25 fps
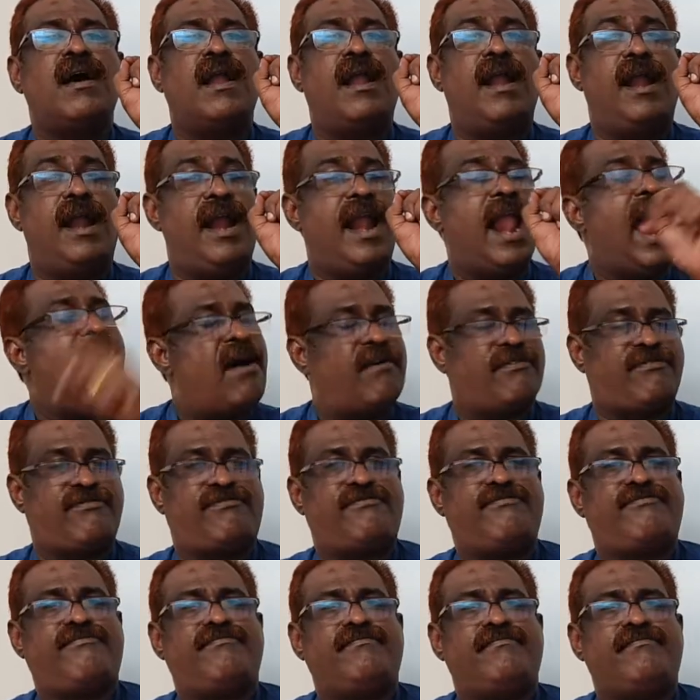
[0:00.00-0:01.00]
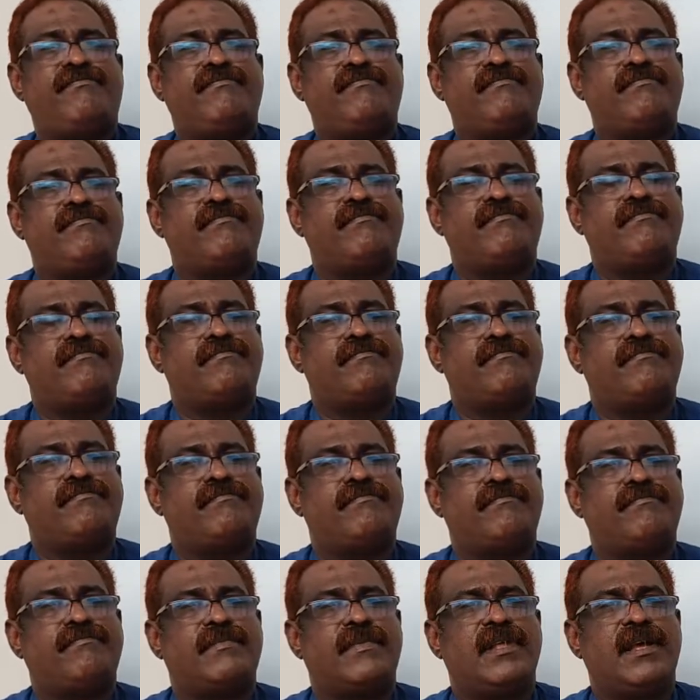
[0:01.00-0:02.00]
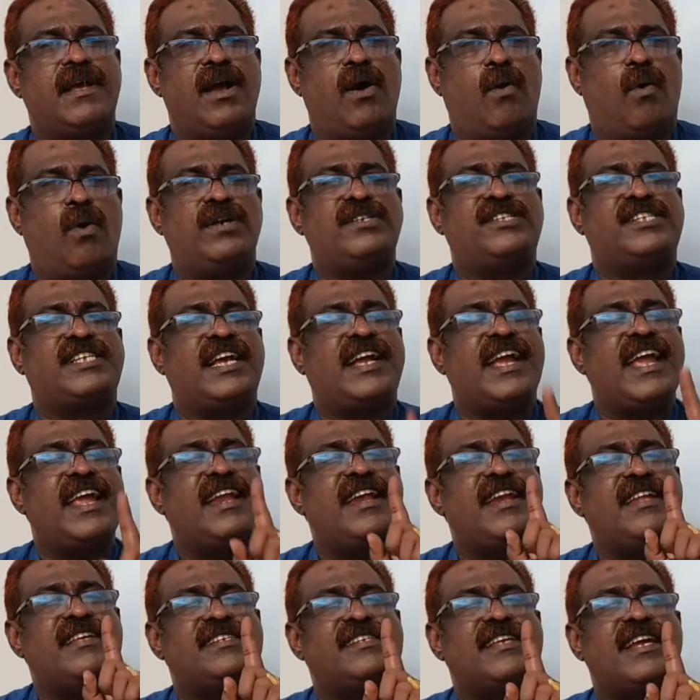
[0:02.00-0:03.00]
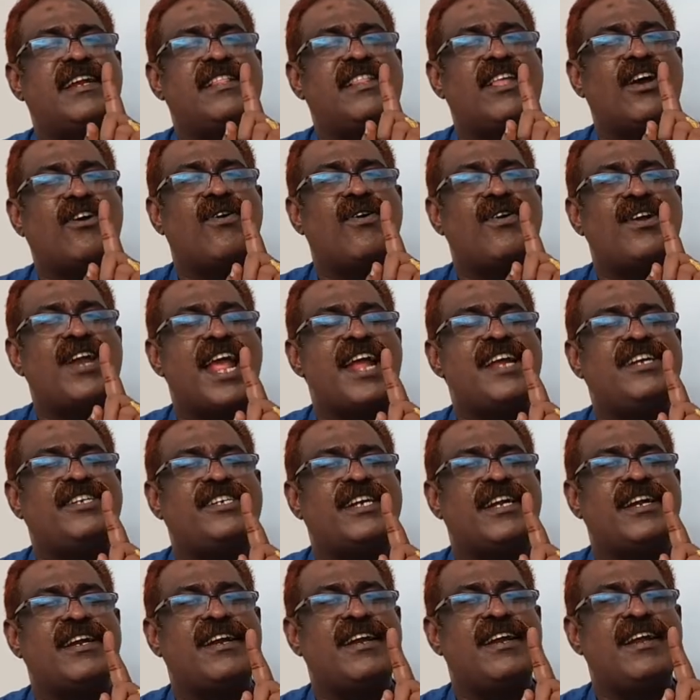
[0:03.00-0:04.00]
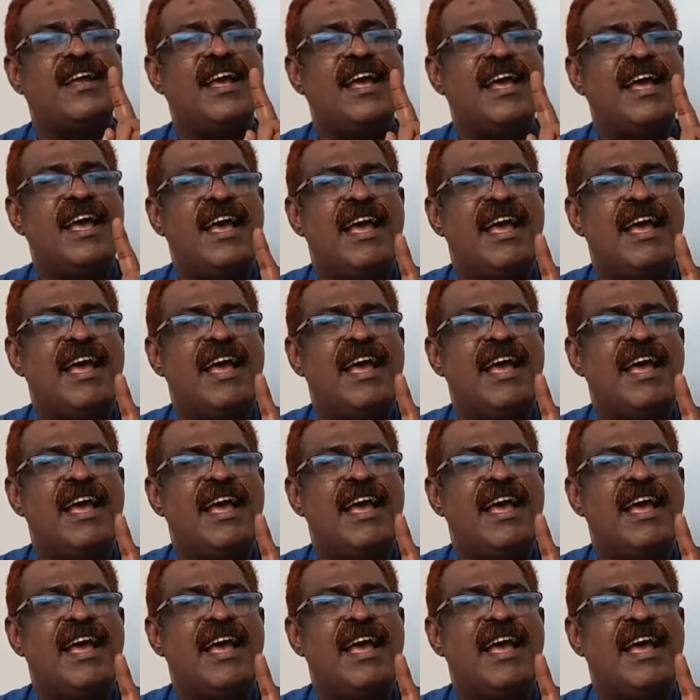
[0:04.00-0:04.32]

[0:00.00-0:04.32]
love. Once again, listen the quotation.